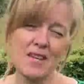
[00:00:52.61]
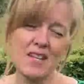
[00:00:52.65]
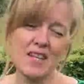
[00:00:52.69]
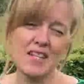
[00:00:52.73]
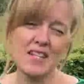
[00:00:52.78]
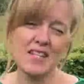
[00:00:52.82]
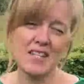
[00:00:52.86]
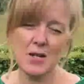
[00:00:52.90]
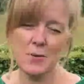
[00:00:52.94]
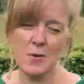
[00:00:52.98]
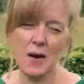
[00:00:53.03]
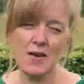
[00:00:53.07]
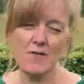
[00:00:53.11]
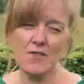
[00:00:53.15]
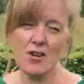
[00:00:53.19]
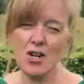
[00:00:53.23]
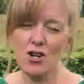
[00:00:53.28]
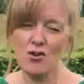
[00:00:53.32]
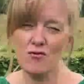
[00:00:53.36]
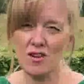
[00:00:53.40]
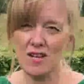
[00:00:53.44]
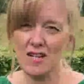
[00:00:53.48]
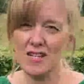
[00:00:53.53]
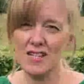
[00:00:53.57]
So have a
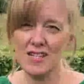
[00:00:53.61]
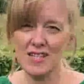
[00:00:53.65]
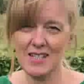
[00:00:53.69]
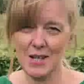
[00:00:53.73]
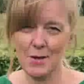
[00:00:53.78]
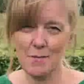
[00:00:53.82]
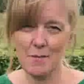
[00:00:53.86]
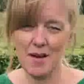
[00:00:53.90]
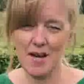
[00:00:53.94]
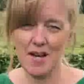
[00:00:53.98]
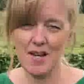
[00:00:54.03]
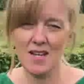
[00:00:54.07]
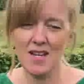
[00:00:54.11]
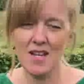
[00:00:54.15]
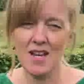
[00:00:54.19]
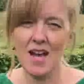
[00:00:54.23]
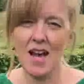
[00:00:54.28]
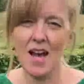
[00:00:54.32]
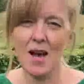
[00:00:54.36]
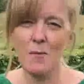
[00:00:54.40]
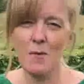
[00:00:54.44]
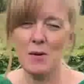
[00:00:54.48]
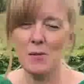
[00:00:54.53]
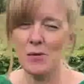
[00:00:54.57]
great summer
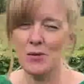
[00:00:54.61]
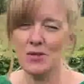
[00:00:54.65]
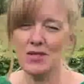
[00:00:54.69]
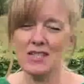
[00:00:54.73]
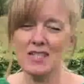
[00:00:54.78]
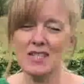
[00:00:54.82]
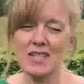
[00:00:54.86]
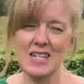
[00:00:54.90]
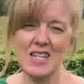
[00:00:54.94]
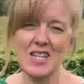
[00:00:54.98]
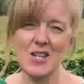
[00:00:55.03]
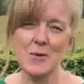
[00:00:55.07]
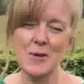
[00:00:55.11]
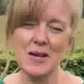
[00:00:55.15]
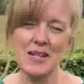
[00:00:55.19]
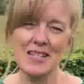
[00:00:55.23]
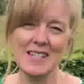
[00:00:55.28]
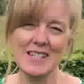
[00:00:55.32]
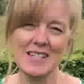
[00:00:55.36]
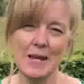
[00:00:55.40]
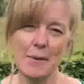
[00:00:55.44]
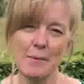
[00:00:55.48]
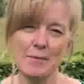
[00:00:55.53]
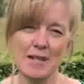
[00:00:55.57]
and we will see you in
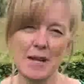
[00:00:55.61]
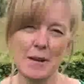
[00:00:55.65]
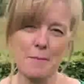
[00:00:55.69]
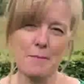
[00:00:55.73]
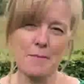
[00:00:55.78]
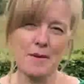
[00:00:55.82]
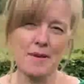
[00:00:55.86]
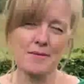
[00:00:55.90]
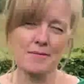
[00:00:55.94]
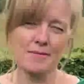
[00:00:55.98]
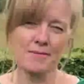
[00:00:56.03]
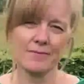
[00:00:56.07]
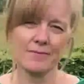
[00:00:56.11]
September.